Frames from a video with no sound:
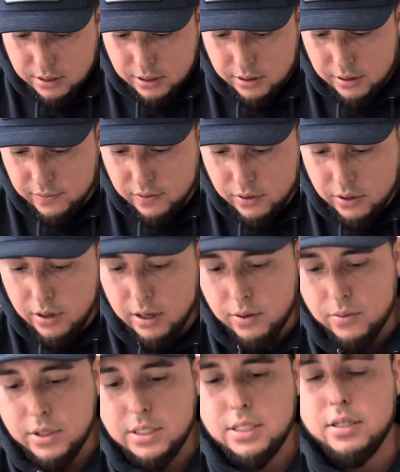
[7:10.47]
I don't even know how it
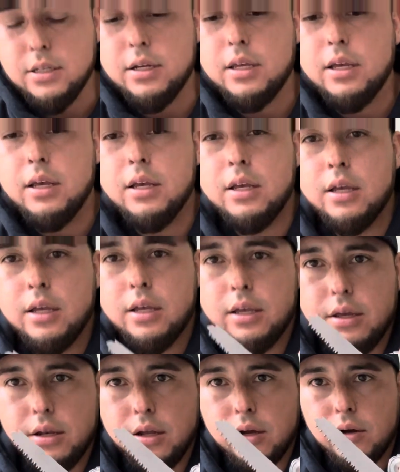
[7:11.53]
works. Look,
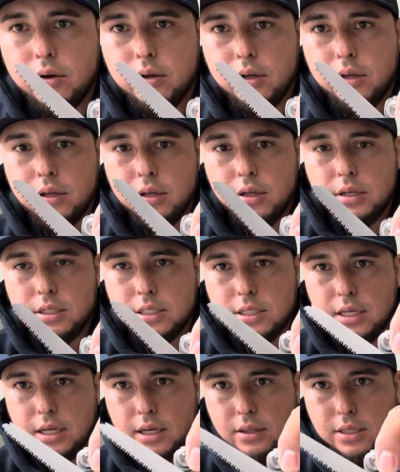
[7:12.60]
it's
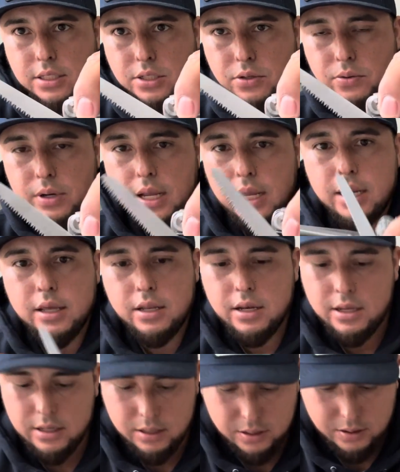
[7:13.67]
got the serrated
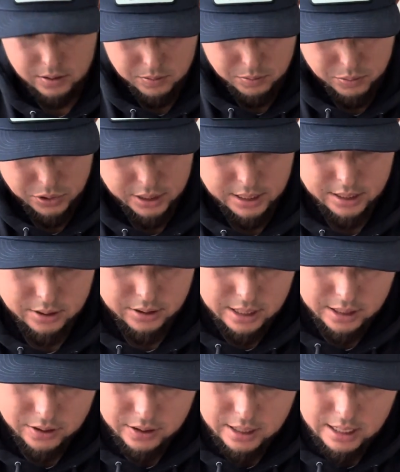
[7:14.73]
blade
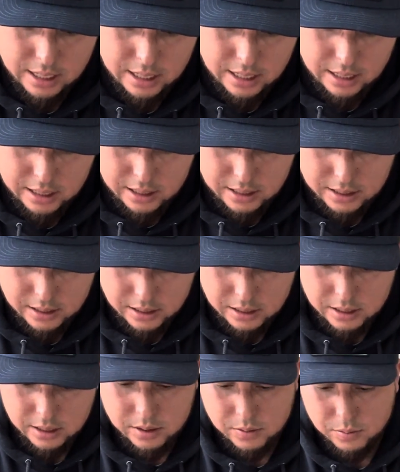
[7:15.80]
right there.
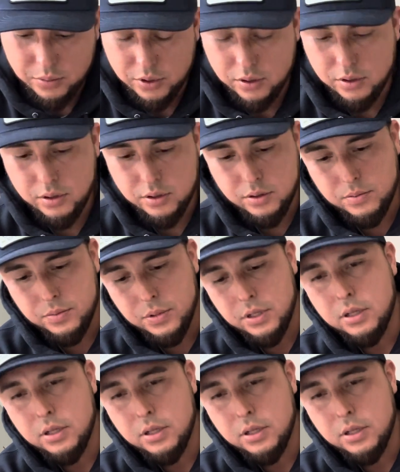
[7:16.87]
Boom.